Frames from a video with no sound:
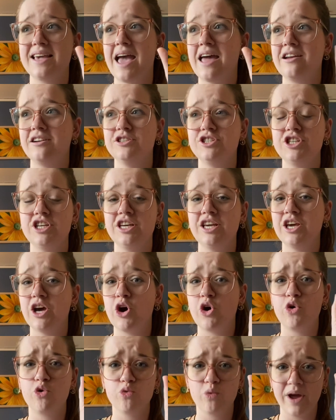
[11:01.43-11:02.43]
energy,
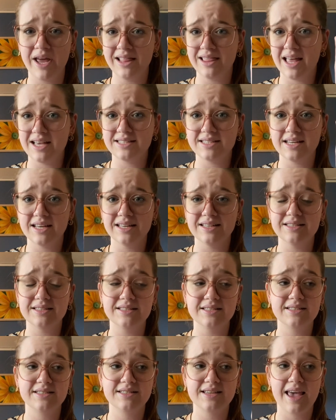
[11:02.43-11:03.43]
great
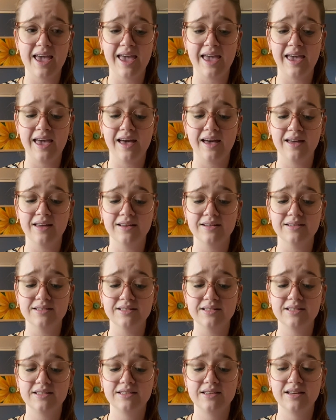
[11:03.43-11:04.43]
lessons,
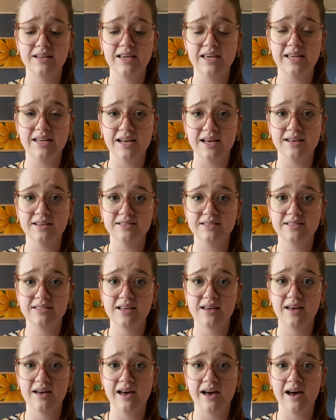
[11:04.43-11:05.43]
and he does
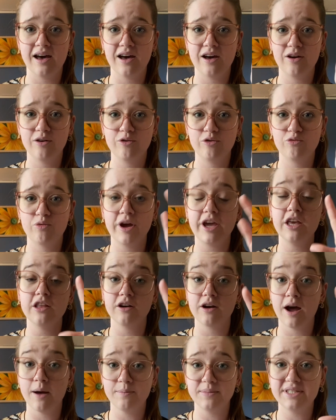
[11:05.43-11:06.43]

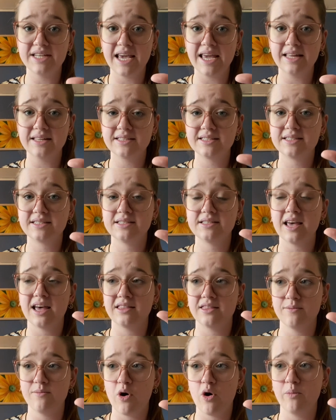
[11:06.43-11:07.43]
regular updates
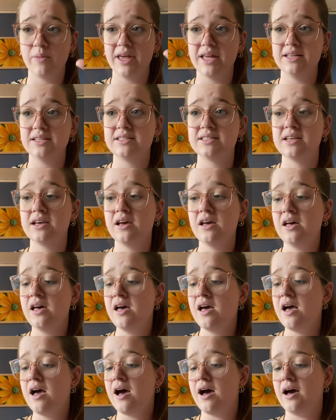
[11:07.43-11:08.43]
at the moment.
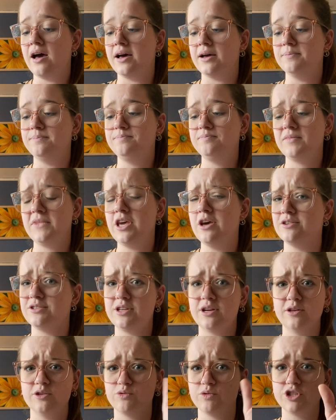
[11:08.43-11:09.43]
He
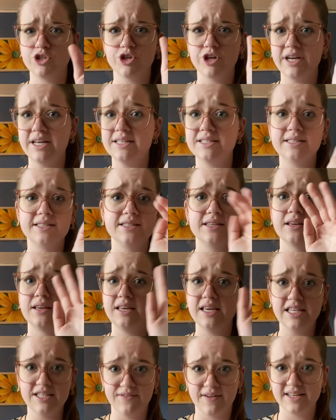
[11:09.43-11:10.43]
also does retreats.
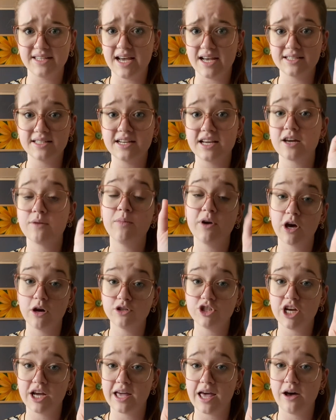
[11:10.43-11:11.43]
He's fantastic. But go
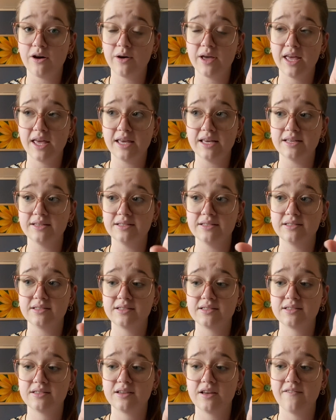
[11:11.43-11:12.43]
check out
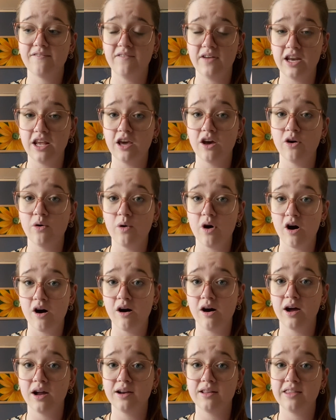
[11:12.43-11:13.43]
his video
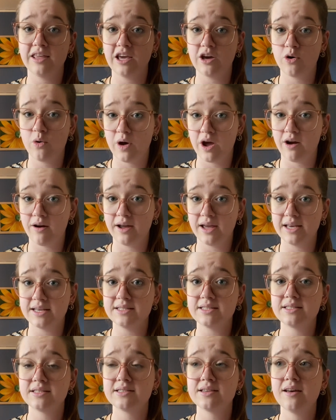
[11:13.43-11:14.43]
on the
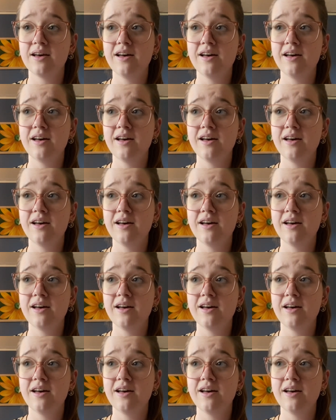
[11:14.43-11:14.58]
Aquarius